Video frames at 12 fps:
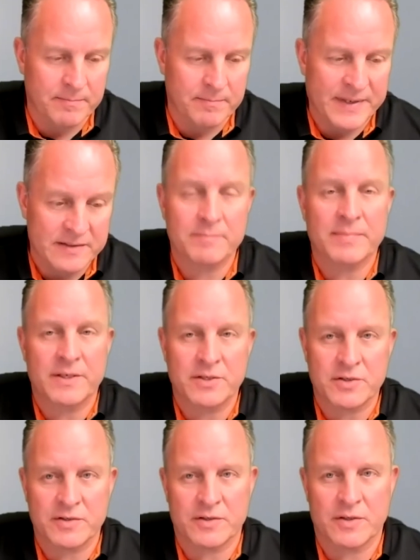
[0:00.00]
pixel
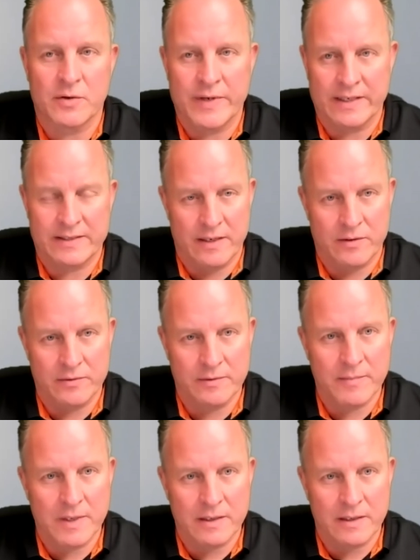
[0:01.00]
pitch is going
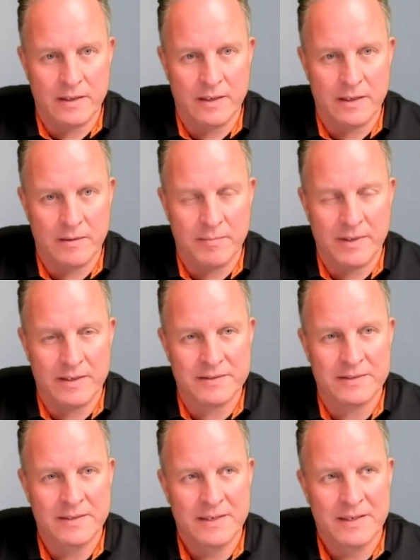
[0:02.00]
down, but